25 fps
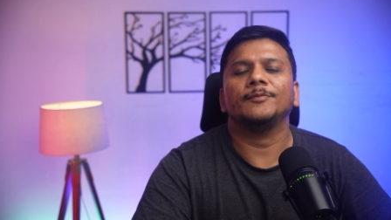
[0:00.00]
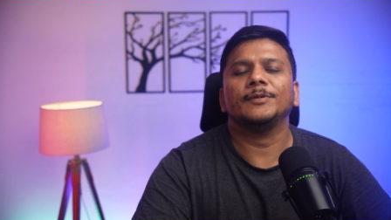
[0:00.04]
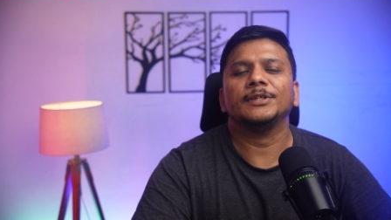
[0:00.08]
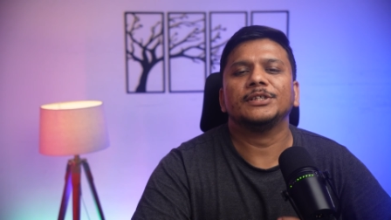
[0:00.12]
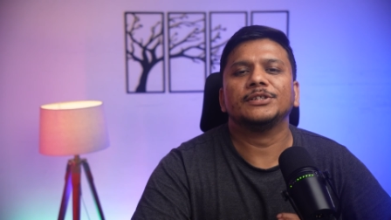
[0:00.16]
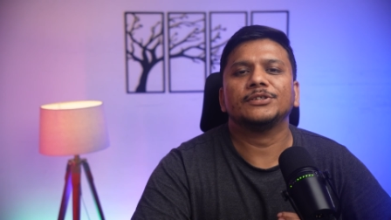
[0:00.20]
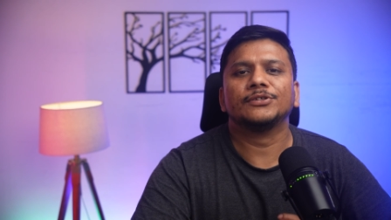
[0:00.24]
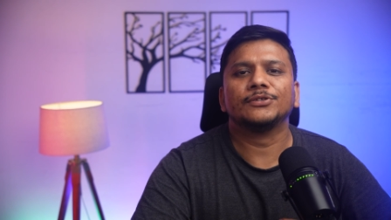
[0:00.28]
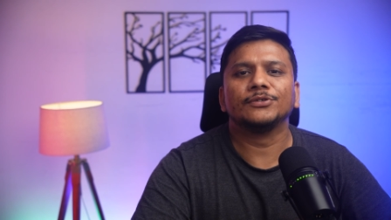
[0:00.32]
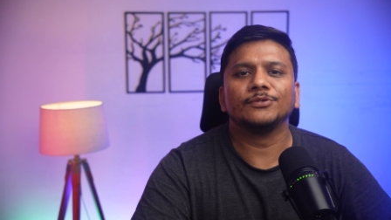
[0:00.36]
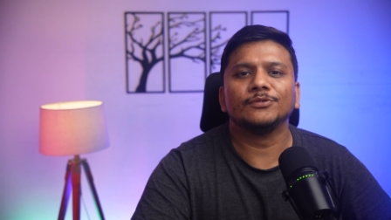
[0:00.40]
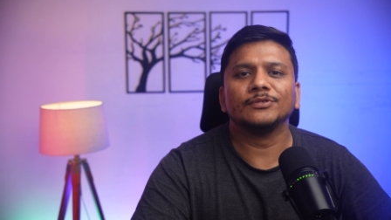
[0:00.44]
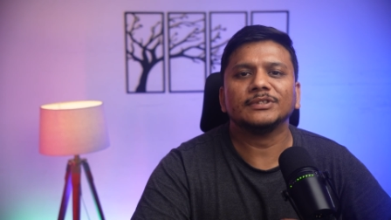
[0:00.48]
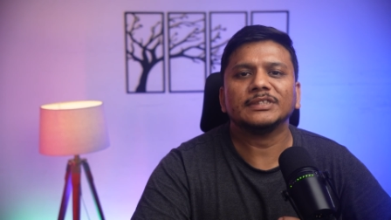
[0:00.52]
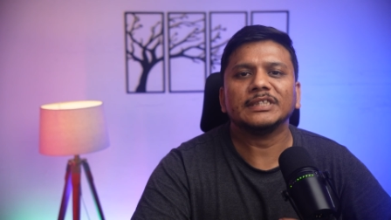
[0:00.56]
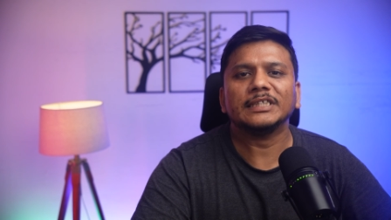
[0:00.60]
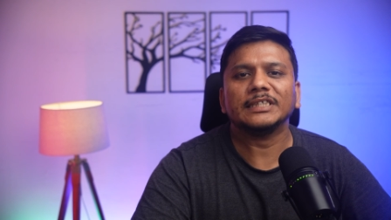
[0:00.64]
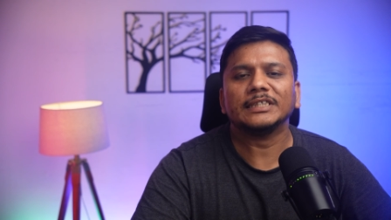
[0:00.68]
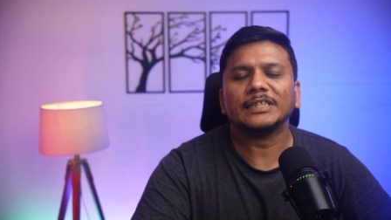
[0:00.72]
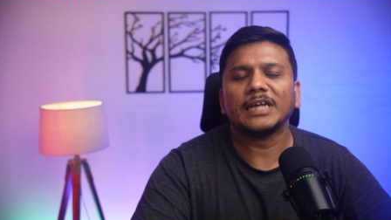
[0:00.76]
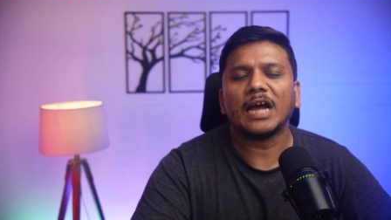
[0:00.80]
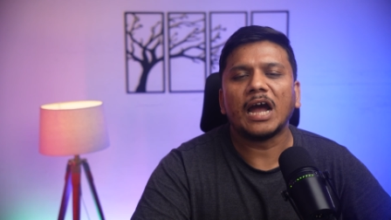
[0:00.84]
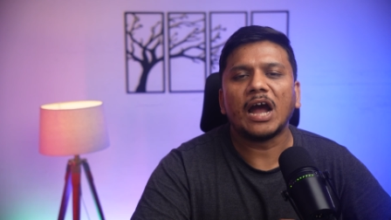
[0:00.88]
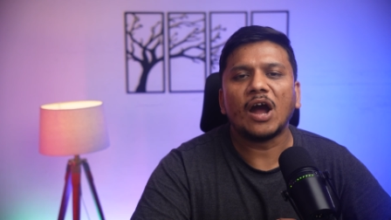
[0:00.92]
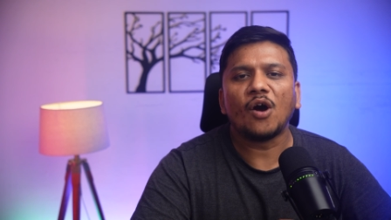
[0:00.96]
which shows
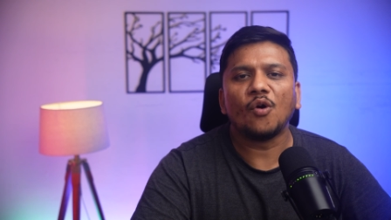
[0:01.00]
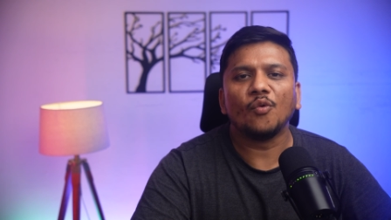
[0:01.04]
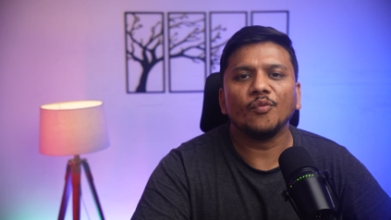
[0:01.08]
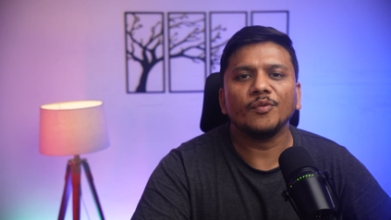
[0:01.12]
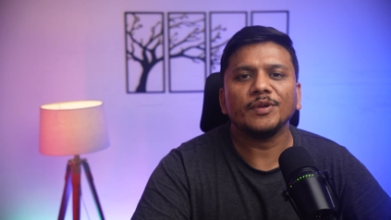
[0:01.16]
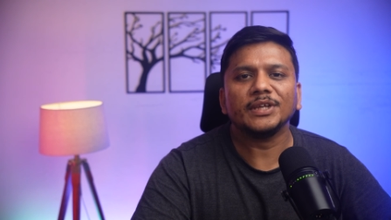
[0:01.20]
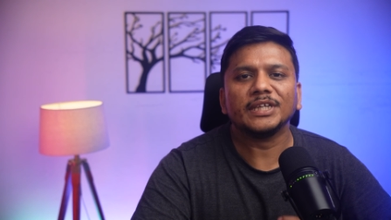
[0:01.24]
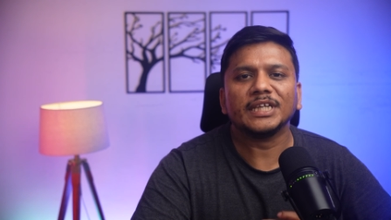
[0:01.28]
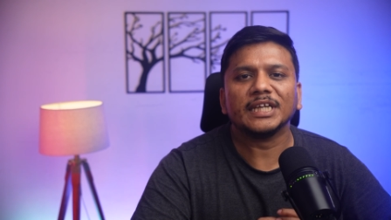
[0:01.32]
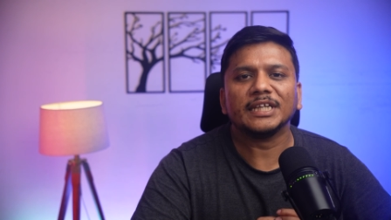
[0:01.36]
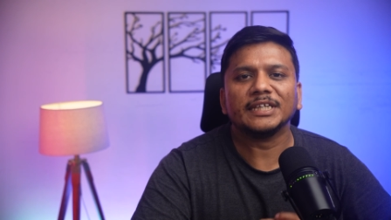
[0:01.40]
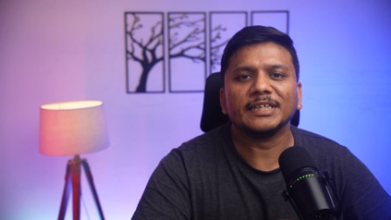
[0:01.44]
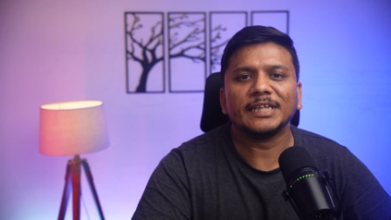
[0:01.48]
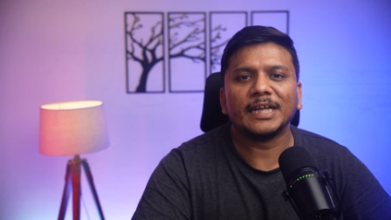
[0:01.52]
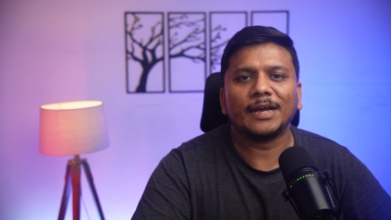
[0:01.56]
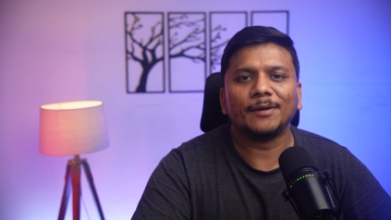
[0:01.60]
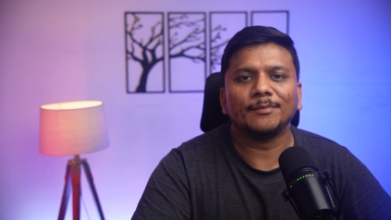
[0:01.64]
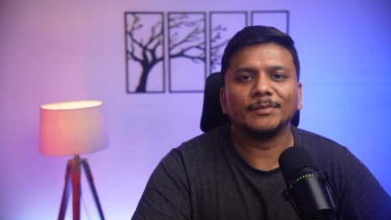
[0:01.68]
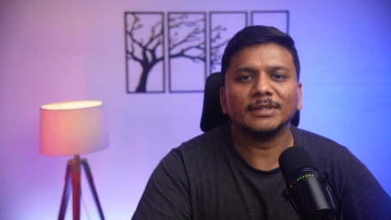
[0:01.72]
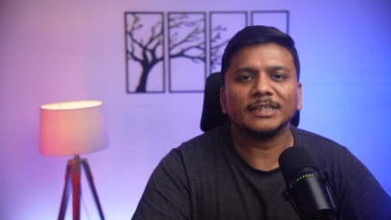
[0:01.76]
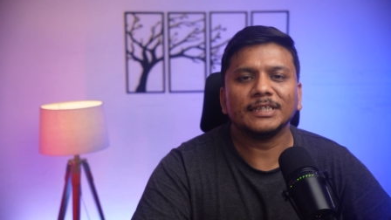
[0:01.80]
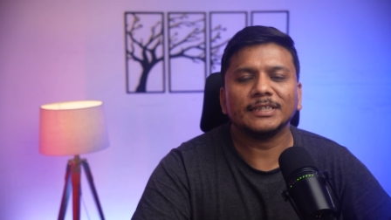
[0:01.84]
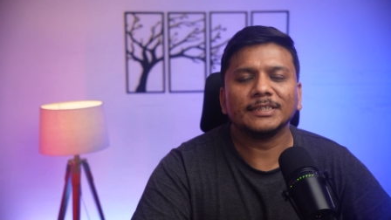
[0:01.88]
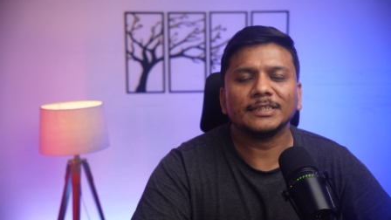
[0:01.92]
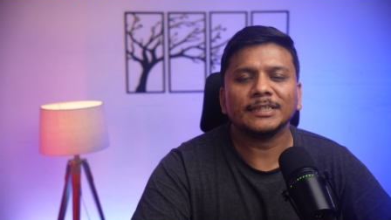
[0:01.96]
that how we can
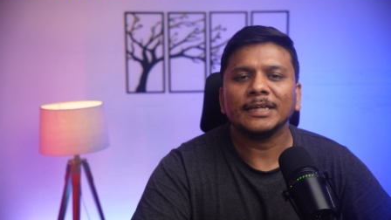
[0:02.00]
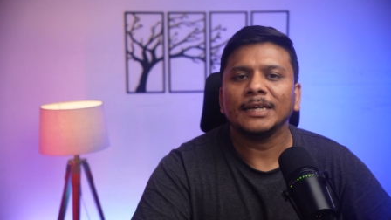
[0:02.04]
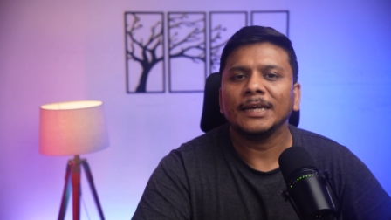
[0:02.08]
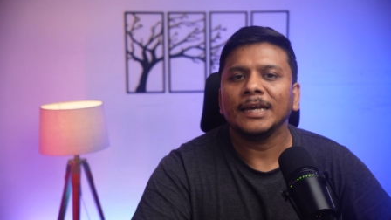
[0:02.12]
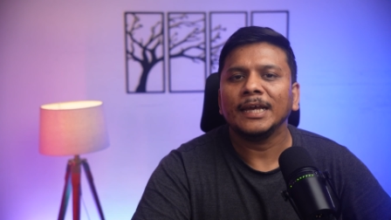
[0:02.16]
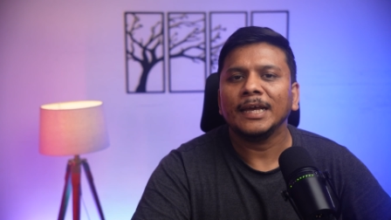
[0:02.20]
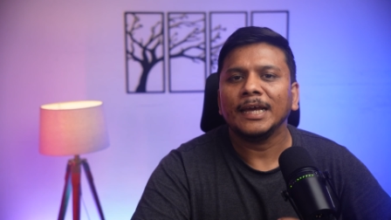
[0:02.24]
enable it.